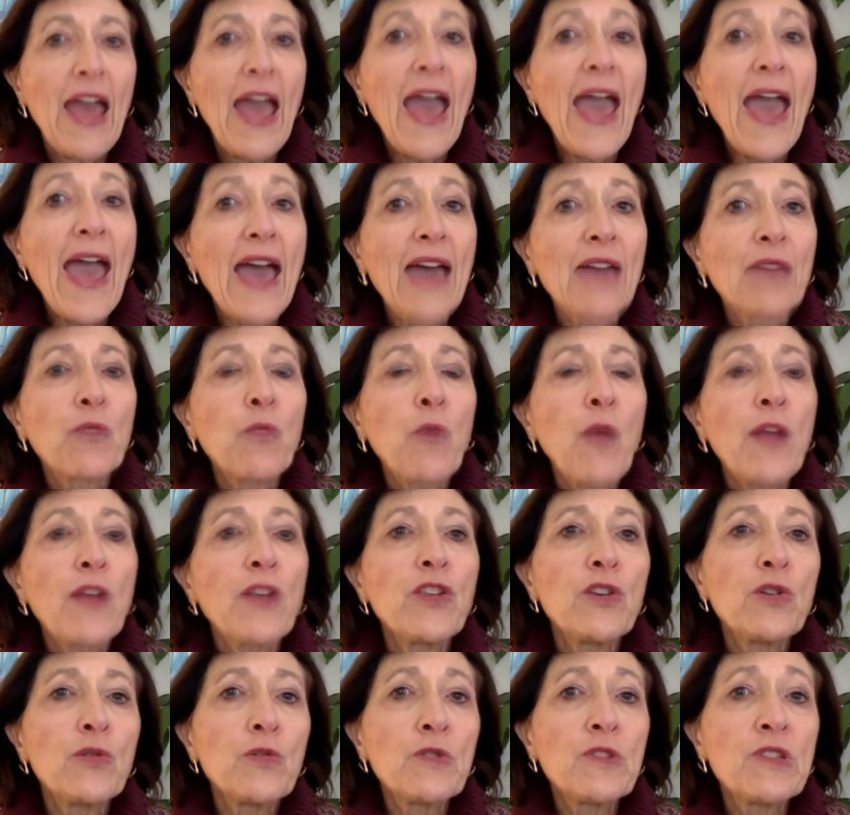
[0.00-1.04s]
And when
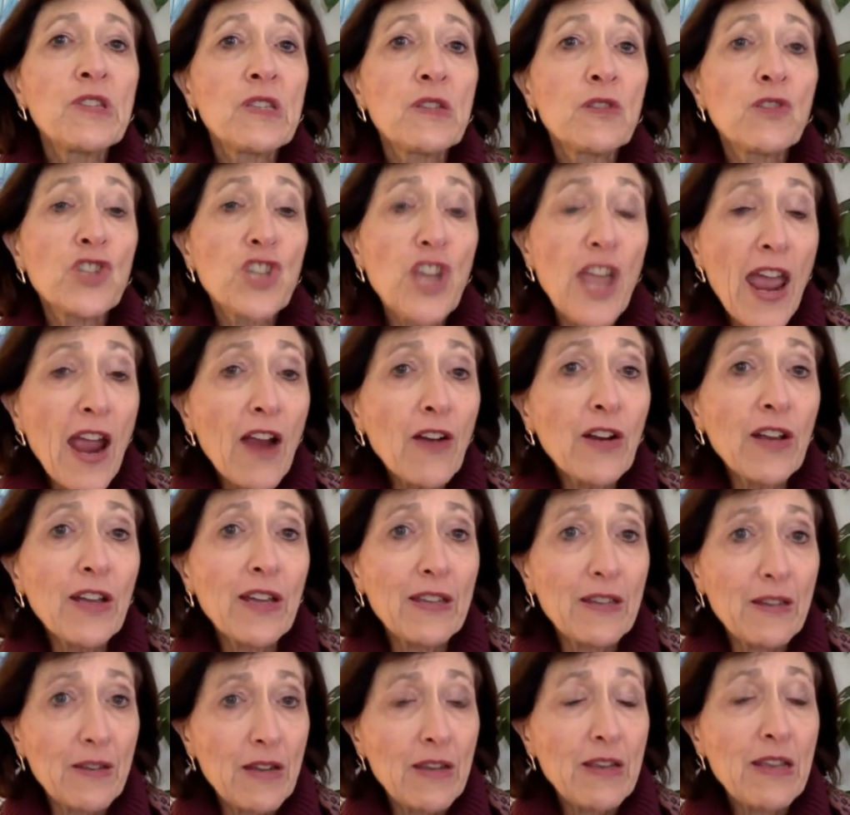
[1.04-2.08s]
you share
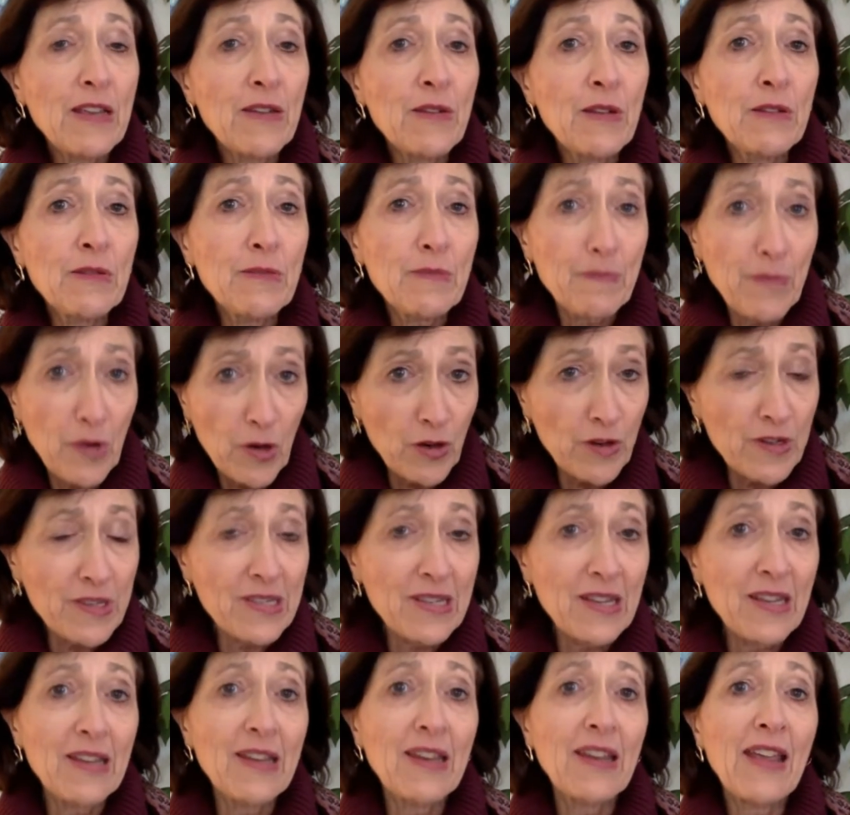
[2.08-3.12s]
it in
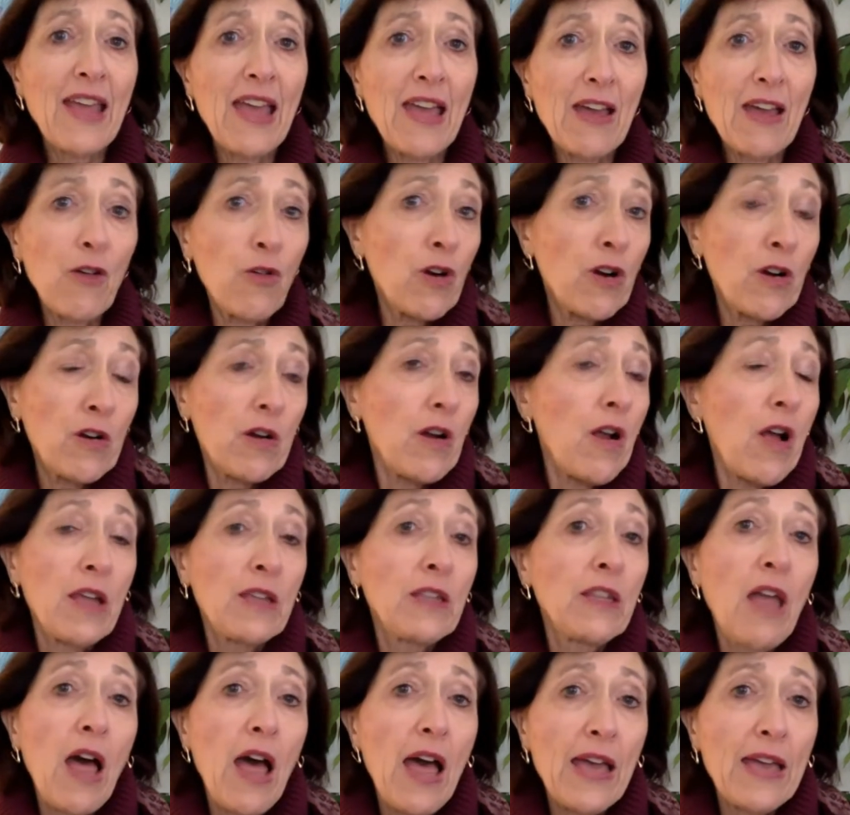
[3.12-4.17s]
person or
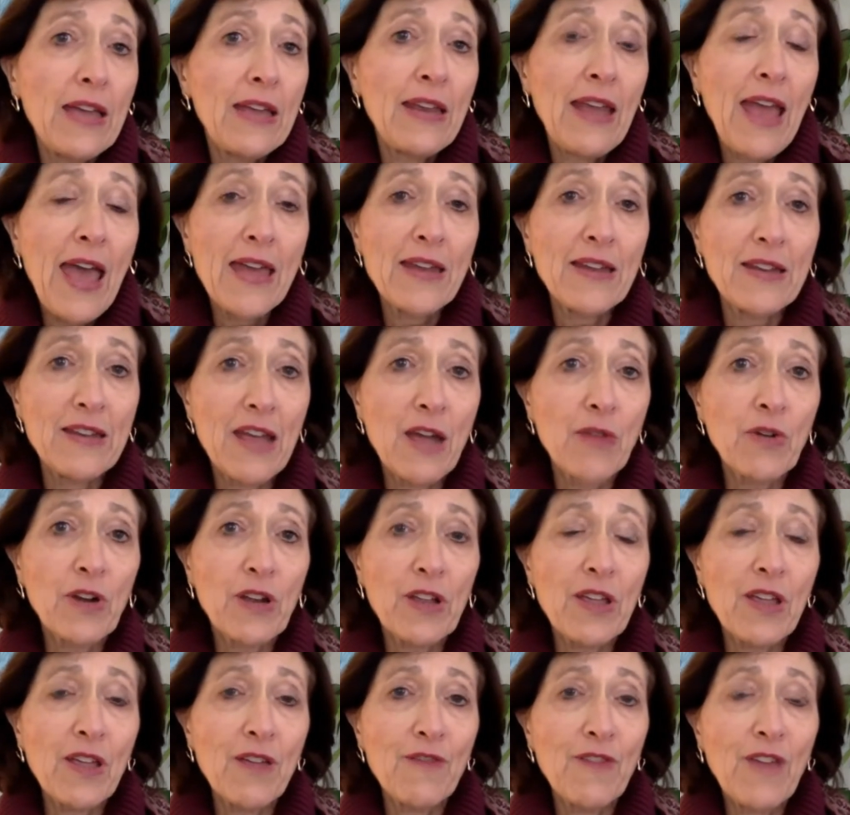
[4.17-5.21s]
online at a
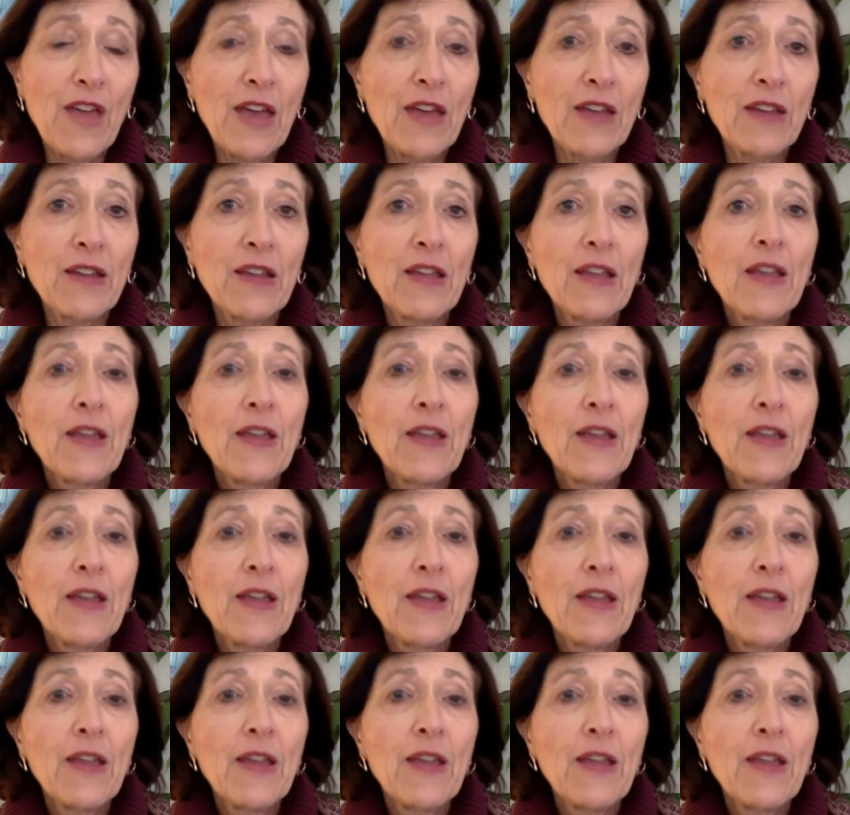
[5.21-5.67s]
networking event,